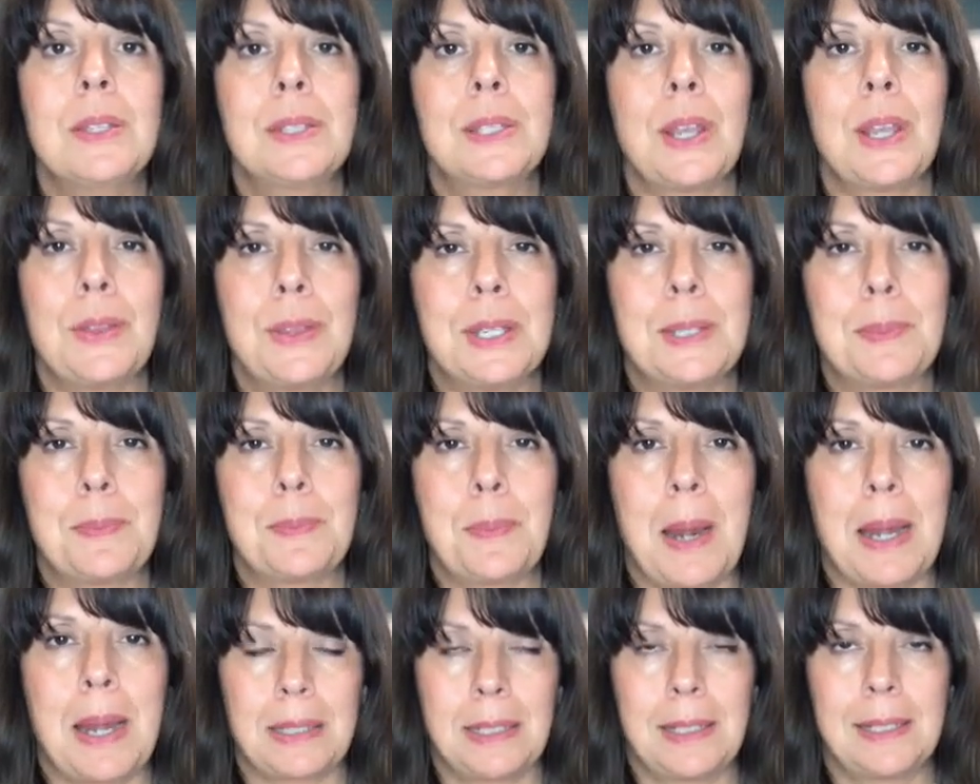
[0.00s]
so this
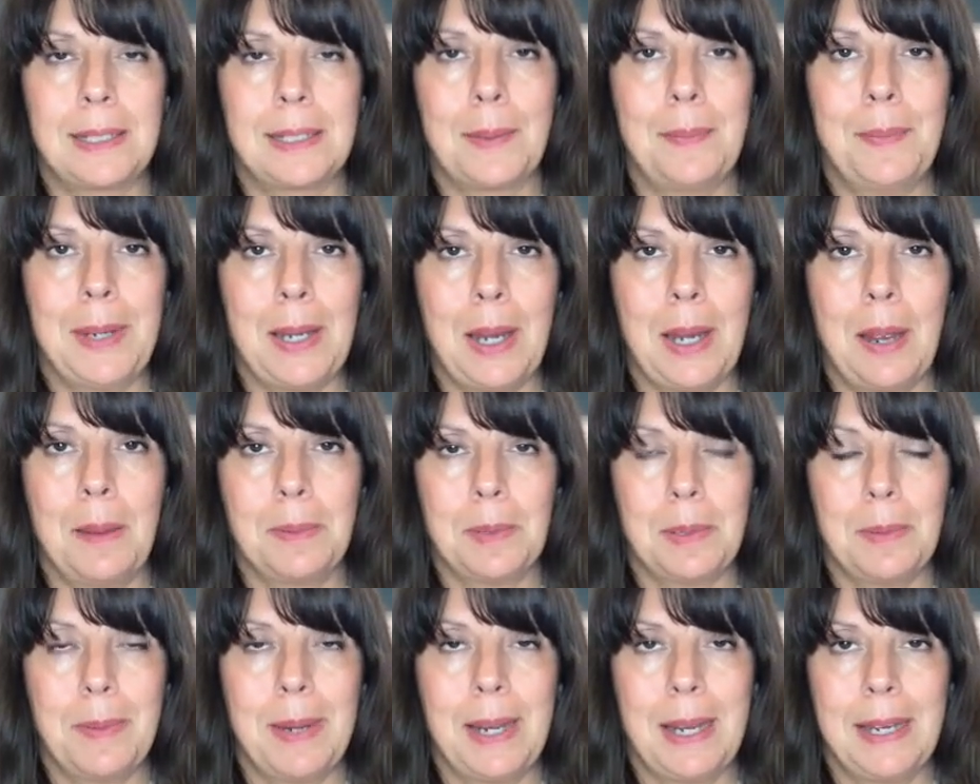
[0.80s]
practice can be
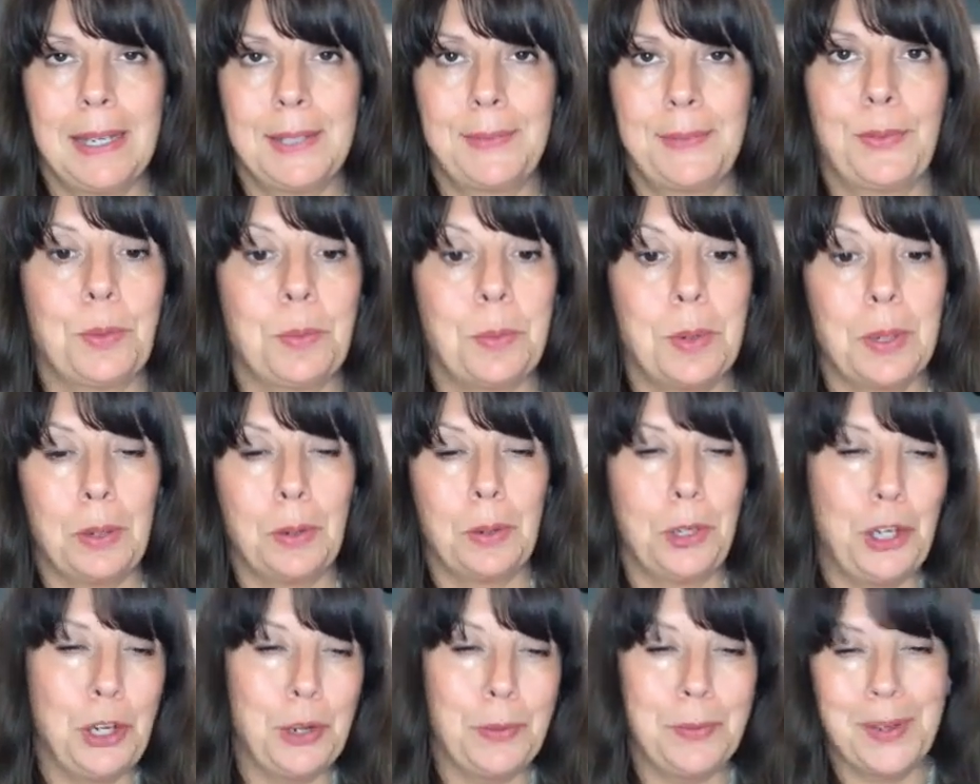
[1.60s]
optimized for
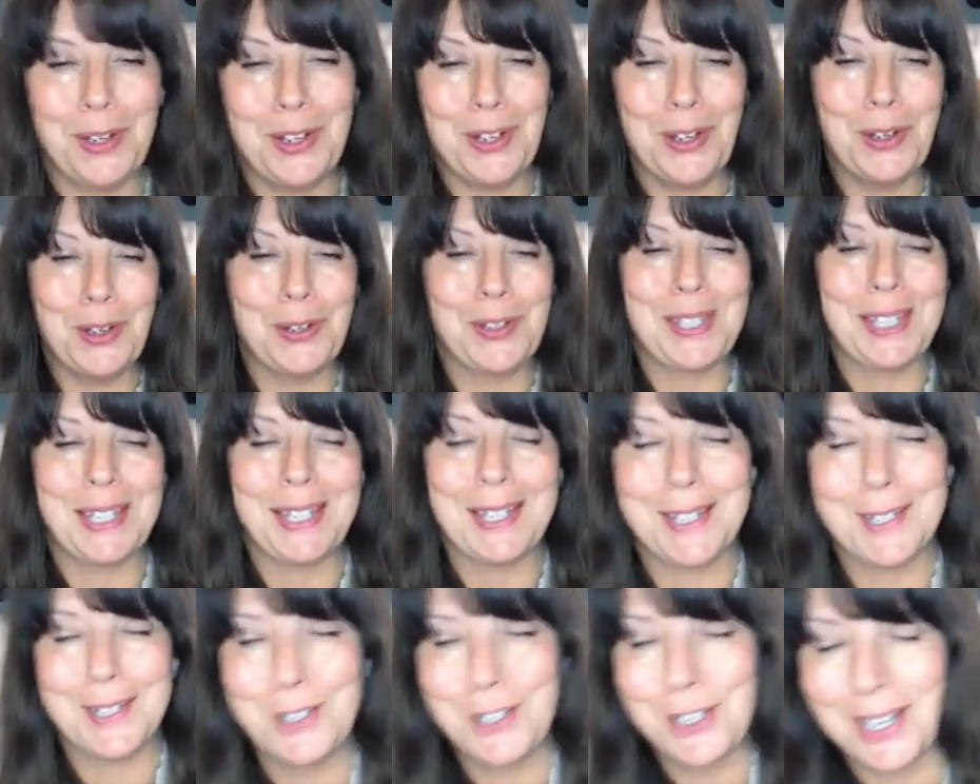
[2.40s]
real human
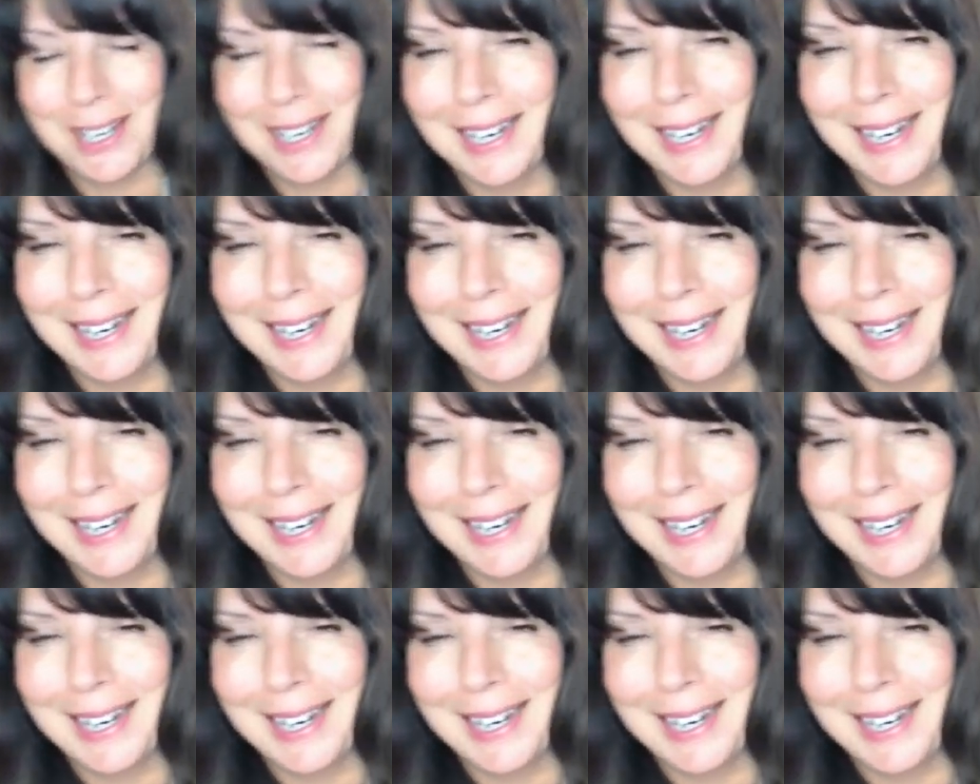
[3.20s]
usage